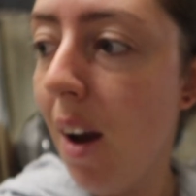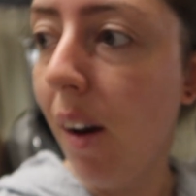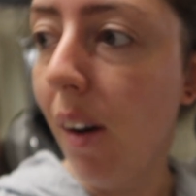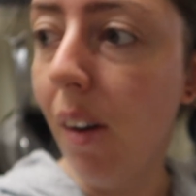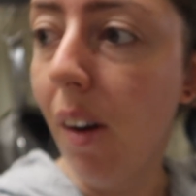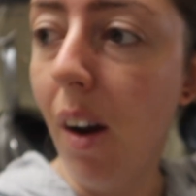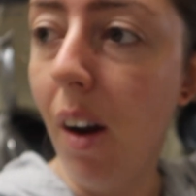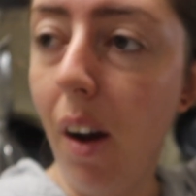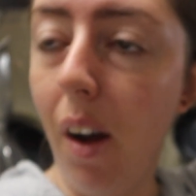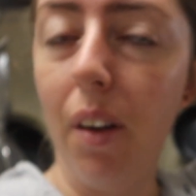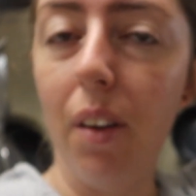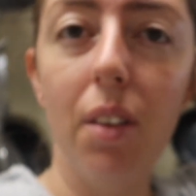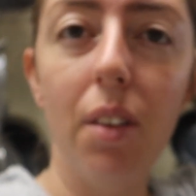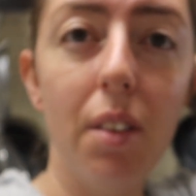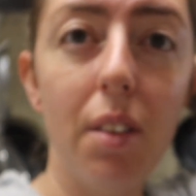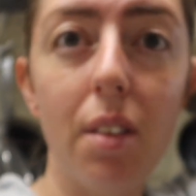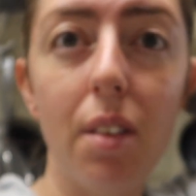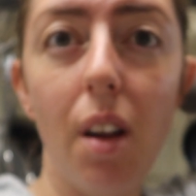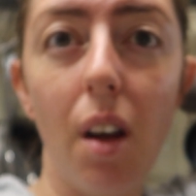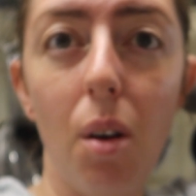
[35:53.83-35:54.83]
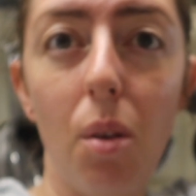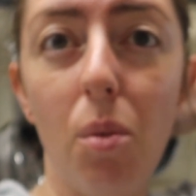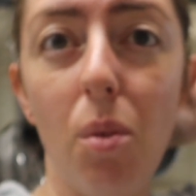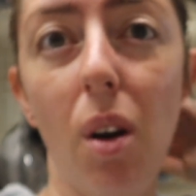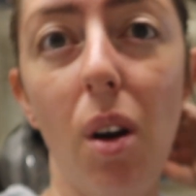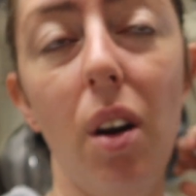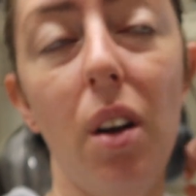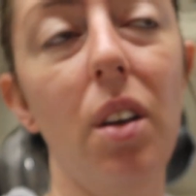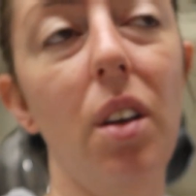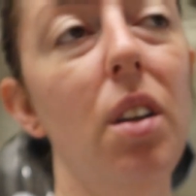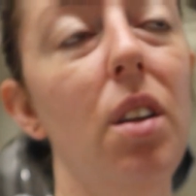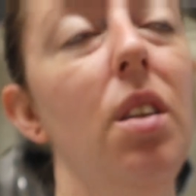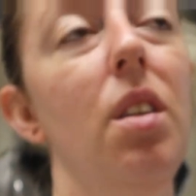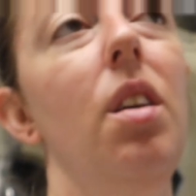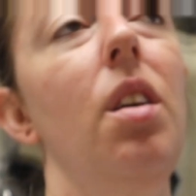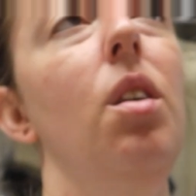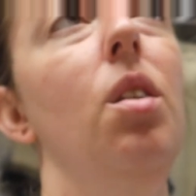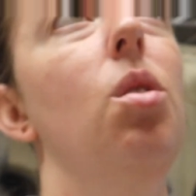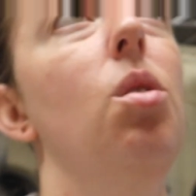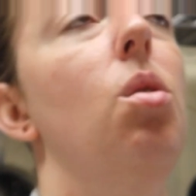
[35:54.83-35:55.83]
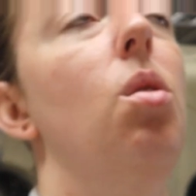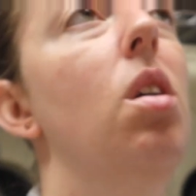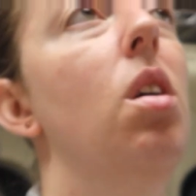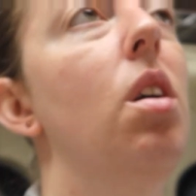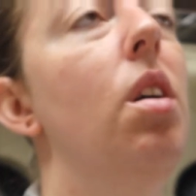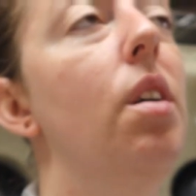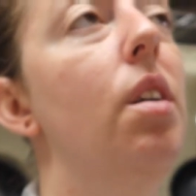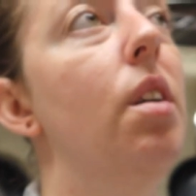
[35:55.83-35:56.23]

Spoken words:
Alright, I don't start work until,